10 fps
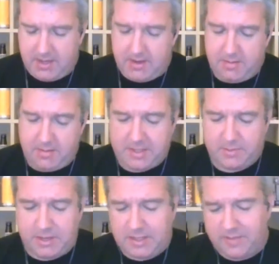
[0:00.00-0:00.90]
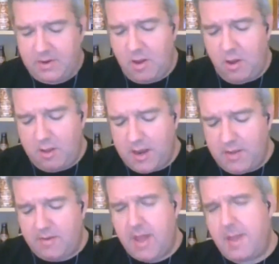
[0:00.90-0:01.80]
it took me by surprise. I've not kind
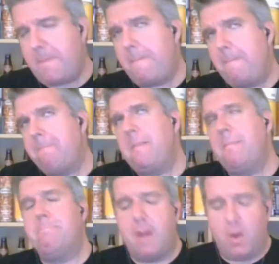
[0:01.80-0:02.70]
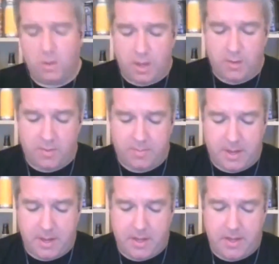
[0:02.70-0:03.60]
of like been bowled over
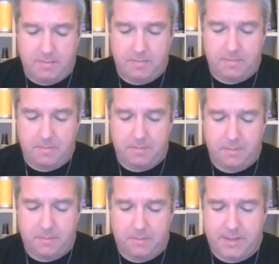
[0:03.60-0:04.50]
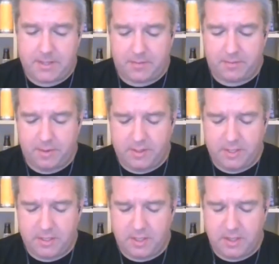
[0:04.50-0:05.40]
by um, Beak's
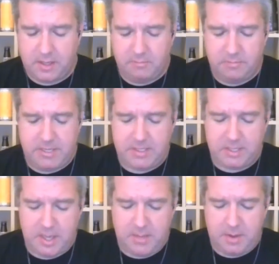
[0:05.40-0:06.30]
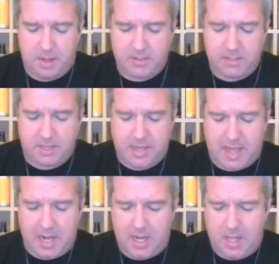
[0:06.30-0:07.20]
offerings recently, but I said
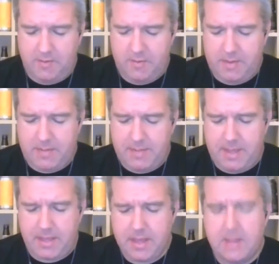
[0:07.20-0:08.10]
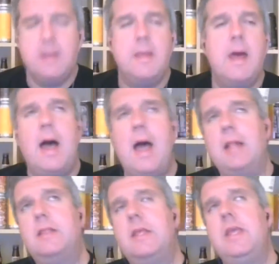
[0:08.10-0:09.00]
I love a bit of Beak. I
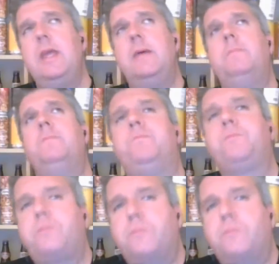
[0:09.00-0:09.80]
had the um,